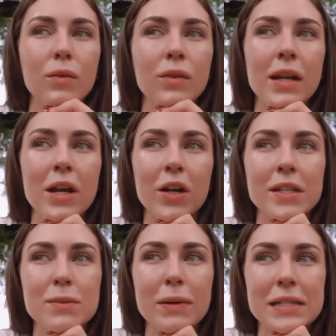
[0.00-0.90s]
the
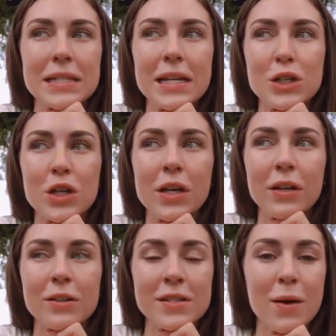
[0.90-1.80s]
nearest bus
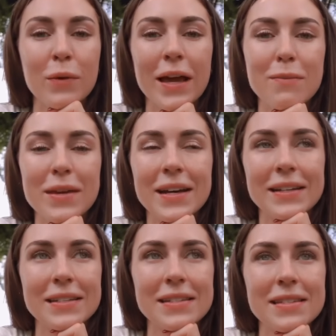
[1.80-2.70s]
station or subway,
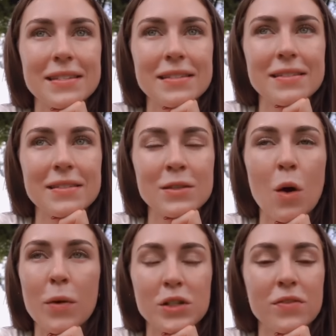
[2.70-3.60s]
because
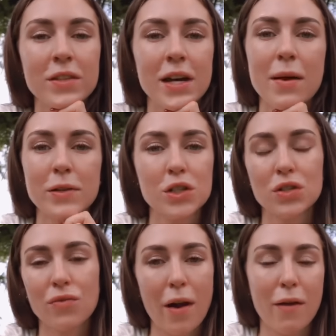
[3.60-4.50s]
so much of the time it's
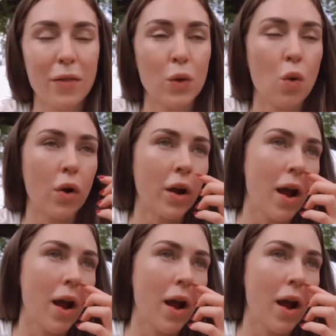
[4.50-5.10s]
just right around the corner.